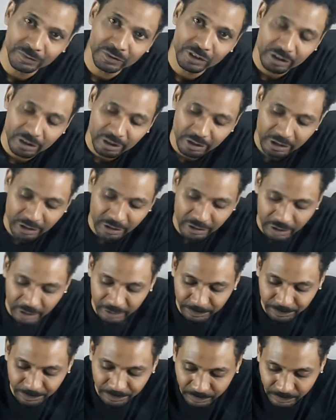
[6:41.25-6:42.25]
So, you
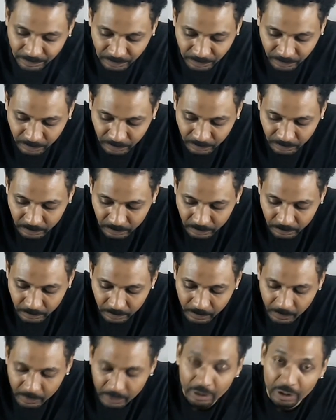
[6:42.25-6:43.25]
know,
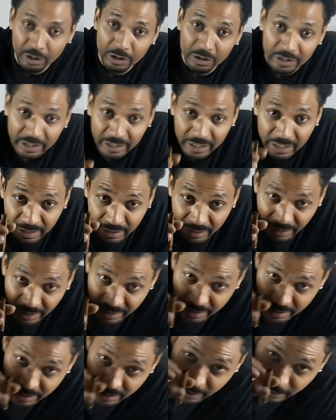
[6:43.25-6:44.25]
go on and hit
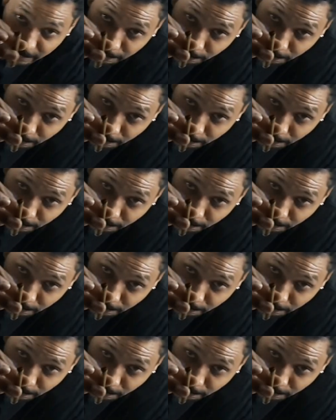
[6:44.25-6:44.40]
this.